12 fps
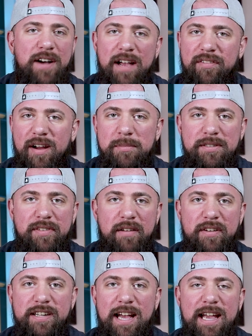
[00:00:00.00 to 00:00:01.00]
five grams of it
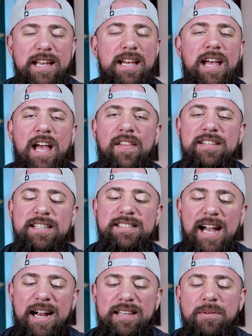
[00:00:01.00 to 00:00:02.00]
every day. And that's
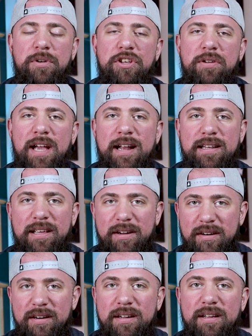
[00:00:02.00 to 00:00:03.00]
exactly what you get
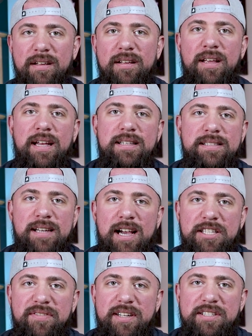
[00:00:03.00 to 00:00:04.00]
here in
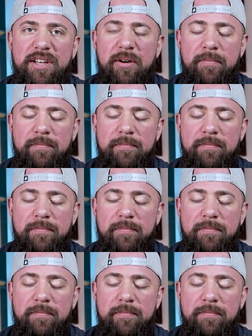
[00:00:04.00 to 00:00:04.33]
Size V two.